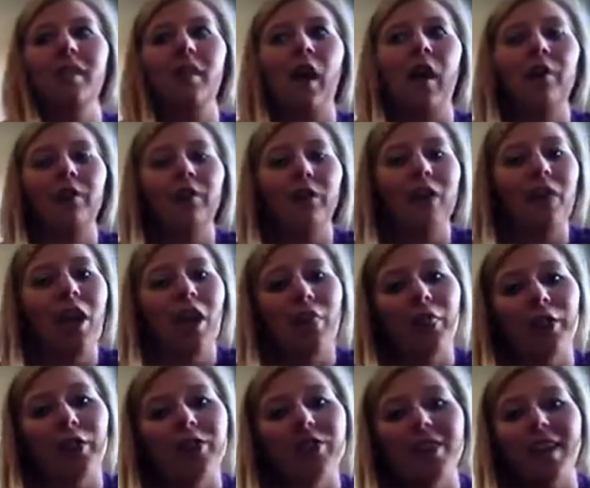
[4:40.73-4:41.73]
on
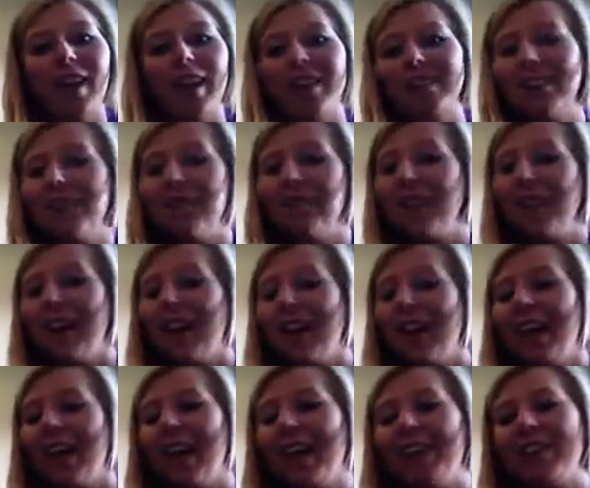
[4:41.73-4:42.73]
Thursdays,
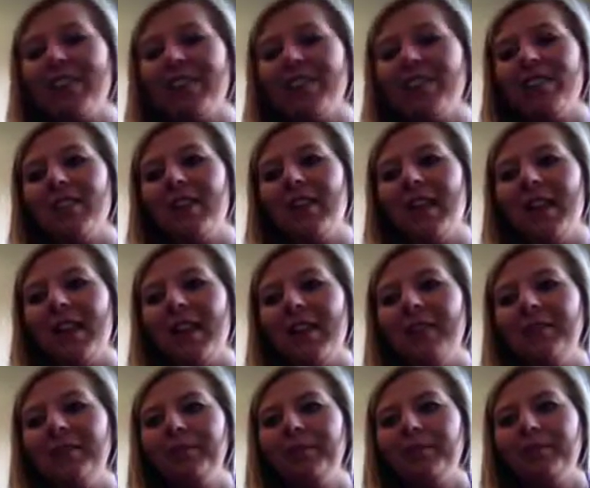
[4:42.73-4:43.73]
and they